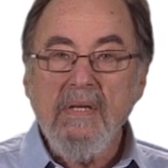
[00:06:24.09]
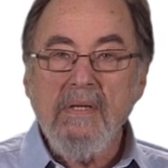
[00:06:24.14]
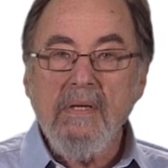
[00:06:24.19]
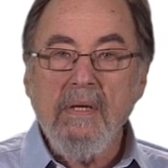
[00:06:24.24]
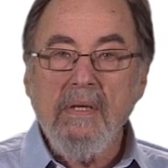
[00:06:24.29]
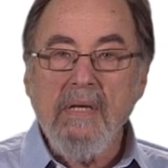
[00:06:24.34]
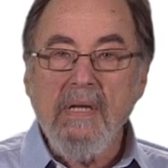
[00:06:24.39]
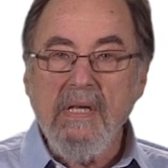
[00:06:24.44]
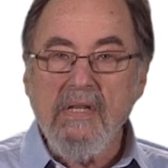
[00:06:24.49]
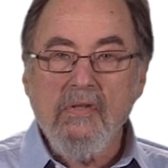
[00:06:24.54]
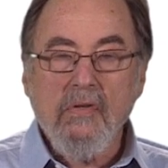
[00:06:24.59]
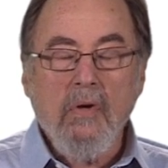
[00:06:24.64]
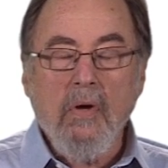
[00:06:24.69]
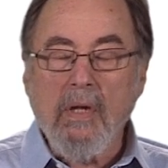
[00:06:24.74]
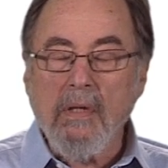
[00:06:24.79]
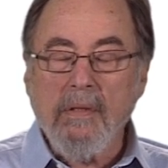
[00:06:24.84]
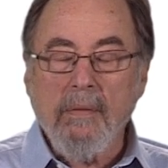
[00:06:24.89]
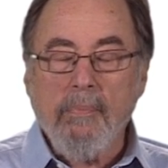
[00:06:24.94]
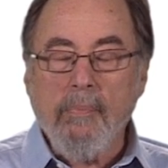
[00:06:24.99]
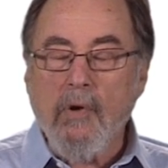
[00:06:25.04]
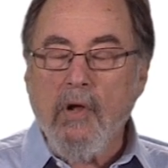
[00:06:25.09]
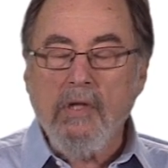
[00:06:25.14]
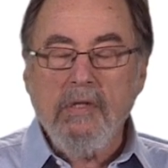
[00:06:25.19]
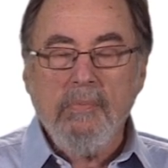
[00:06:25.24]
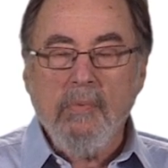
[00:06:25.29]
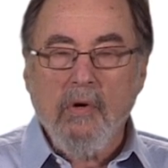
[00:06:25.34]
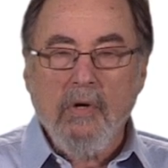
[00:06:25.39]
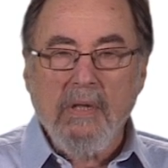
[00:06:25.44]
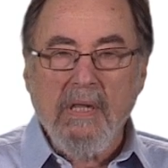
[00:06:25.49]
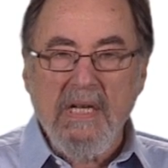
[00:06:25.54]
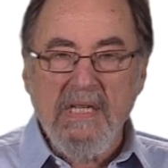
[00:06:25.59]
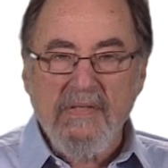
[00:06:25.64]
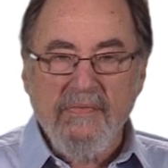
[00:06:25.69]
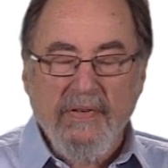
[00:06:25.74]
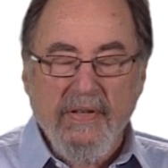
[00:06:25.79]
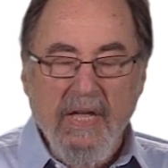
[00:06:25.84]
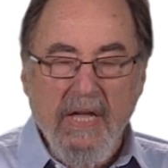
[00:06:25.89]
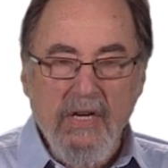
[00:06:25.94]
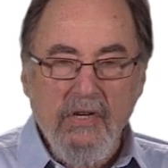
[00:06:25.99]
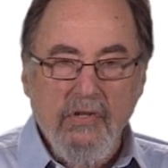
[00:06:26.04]
it's called the Baltimore
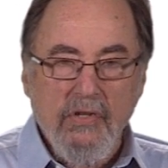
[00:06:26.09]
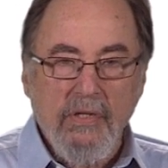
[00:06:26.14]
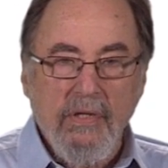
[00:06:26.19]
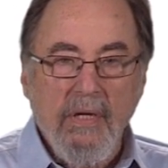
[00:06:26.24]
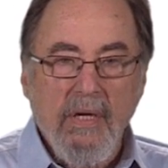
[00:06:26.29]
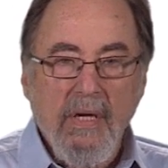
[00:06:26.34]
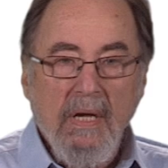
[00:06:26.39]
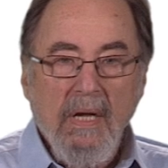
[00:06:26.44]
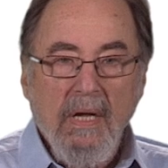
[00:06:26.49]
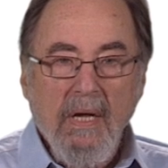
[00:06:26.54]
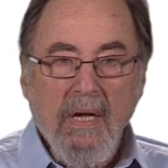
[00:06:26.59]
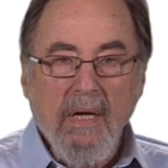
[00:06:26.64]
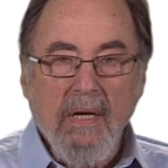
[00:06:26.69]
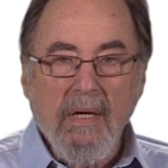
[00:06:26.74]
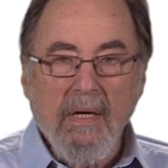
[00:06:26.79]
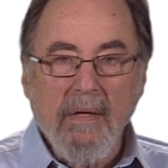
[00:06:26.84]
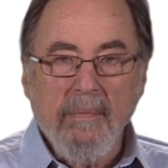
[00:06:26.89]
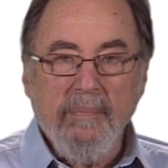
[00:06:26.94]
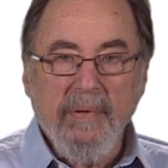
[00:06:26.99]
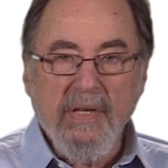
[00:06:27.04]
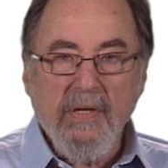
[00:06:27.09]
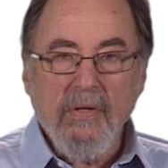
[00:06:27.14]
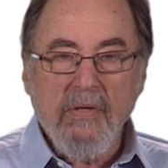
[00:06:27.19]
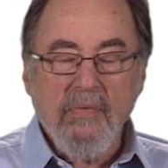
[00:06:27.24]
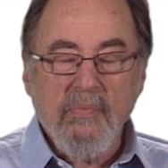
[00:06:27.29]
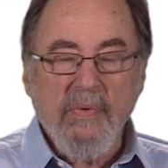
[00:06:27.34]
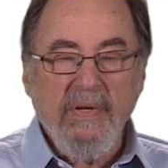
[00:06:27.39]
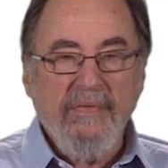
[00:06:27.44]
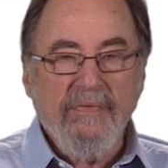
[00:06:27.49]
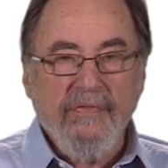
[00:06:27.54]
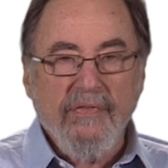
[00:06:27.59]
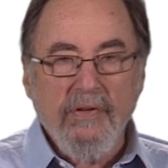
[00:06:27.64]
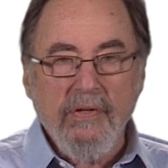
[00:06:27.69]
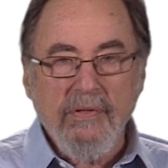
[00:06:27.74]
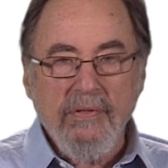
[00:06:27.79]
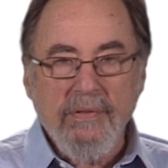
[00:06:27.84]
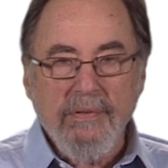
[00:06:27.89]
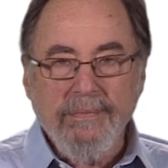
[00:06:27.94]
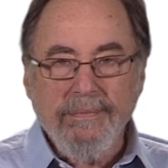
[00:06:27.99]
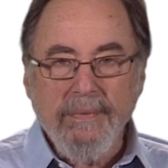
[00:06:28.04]
classification uh, because we
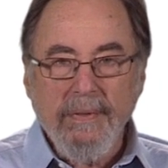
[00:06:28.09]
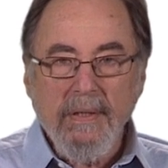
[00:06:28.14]
first